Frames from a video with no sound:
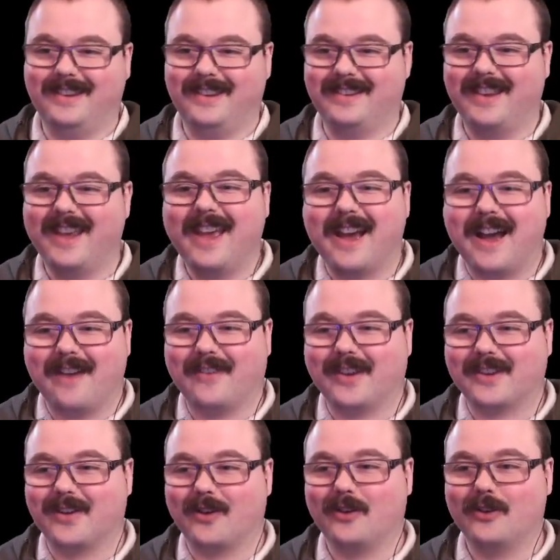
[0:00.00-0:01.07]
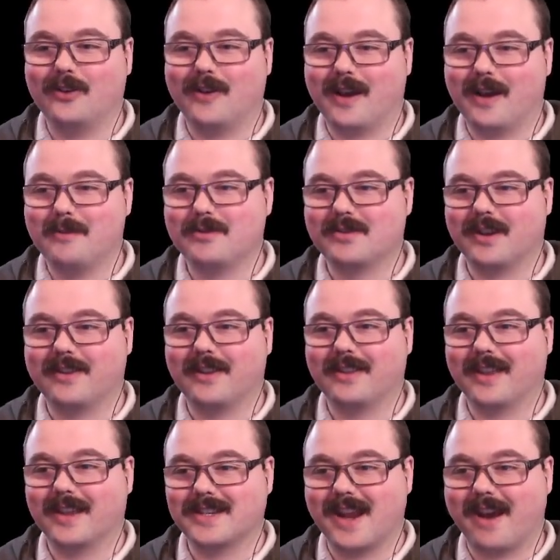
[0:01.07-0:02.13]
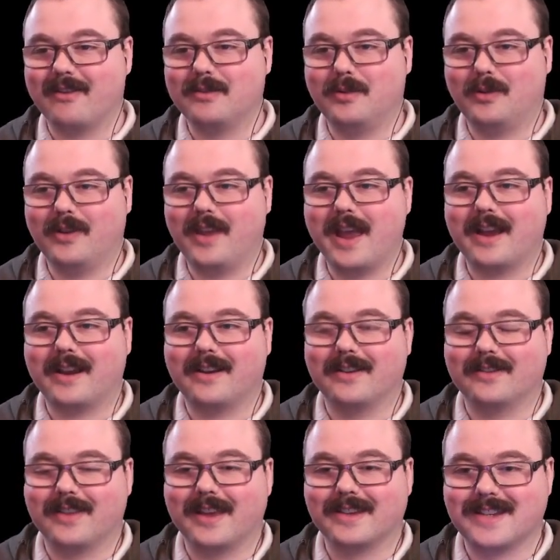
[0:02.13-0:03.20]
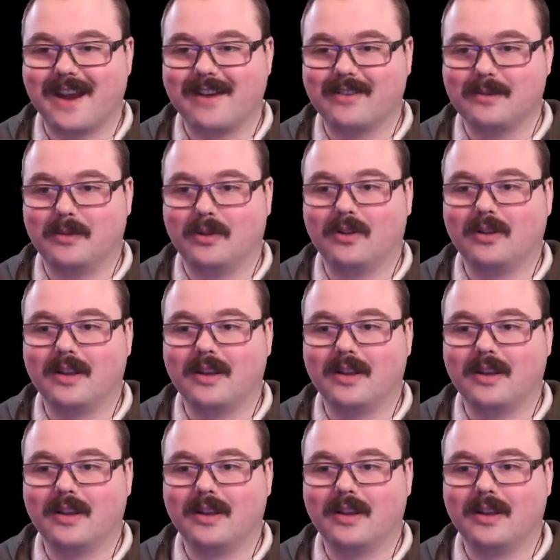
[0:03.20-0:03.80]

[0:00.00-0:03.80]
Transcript: Have I told you how much I think they're terrible yet? Because they're terrible.